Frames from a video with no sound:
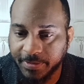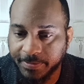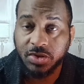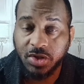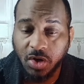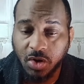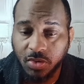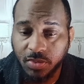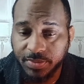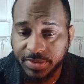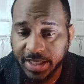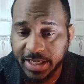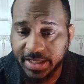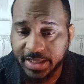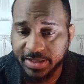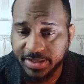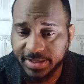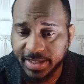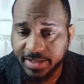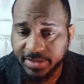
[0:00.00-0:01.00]
So then
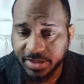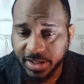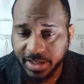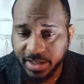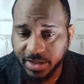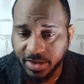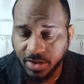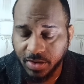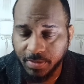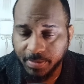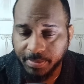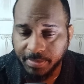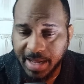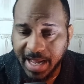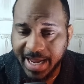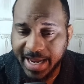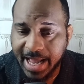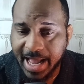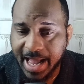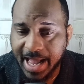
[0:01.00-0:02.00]
it says here,
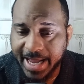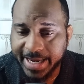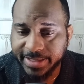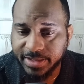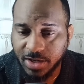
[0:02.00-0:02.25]
my high